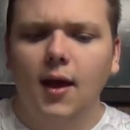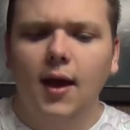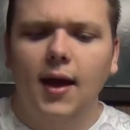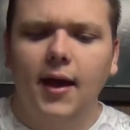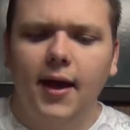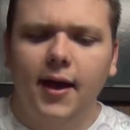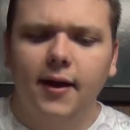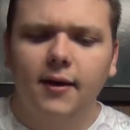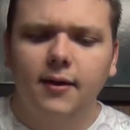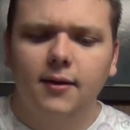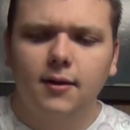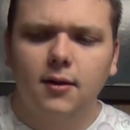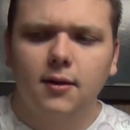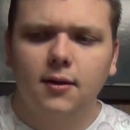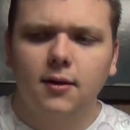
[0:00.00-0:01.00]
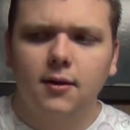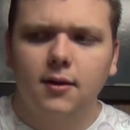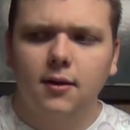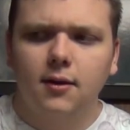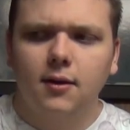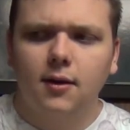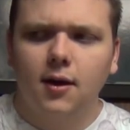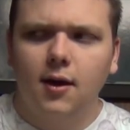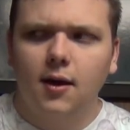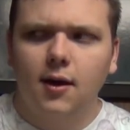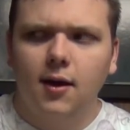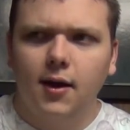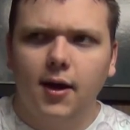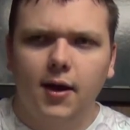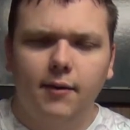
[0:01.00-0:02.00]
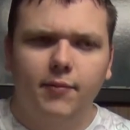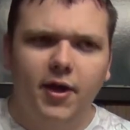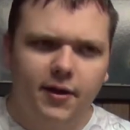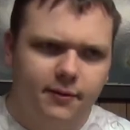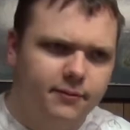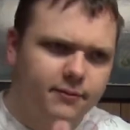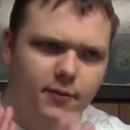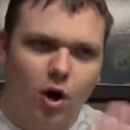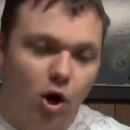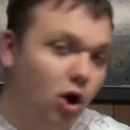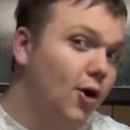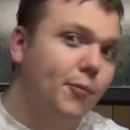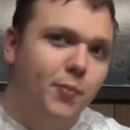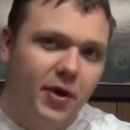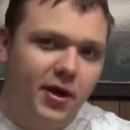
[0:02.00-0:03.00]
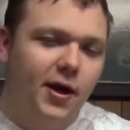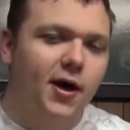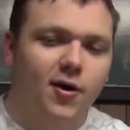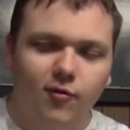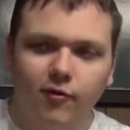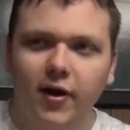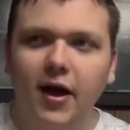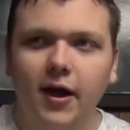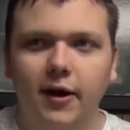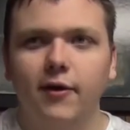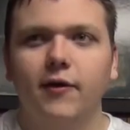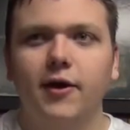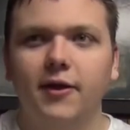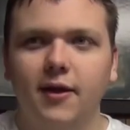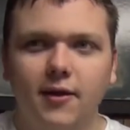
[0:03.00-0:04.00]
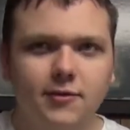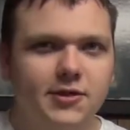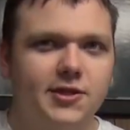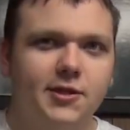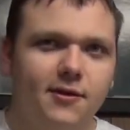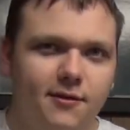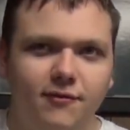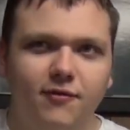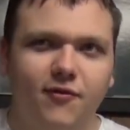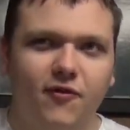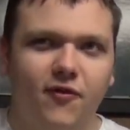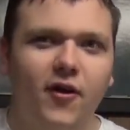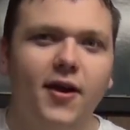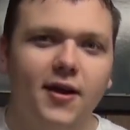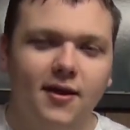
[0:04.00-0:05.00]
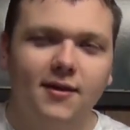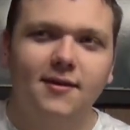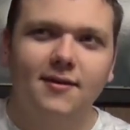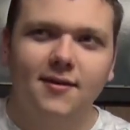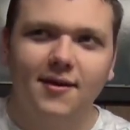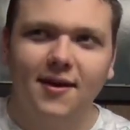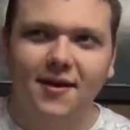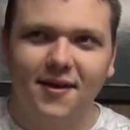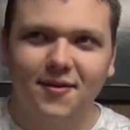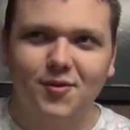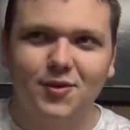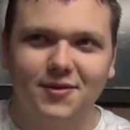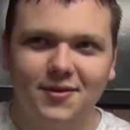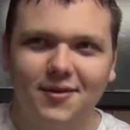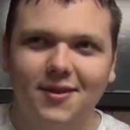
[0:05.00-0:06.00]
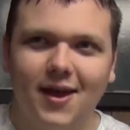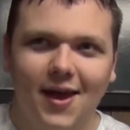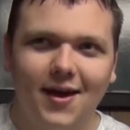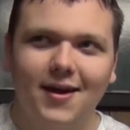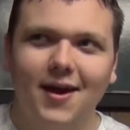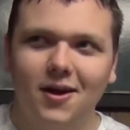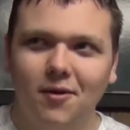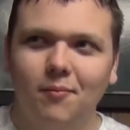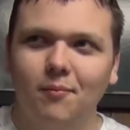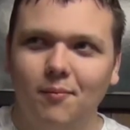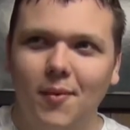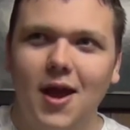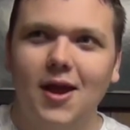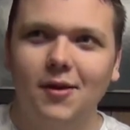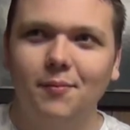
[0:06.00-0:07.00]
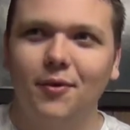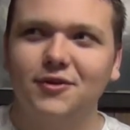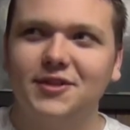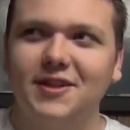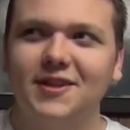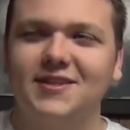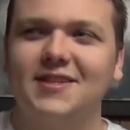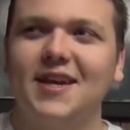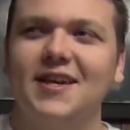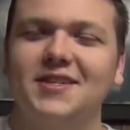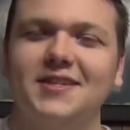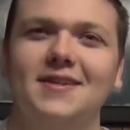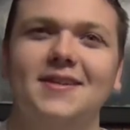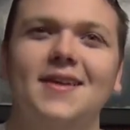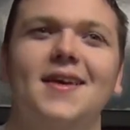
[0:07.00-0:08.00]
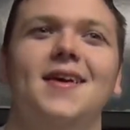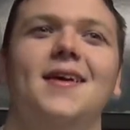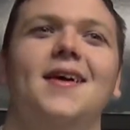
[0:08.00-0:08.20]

And again, I'm not harping on Ren or anything. It was still funny. I think it was kind of made most of the session.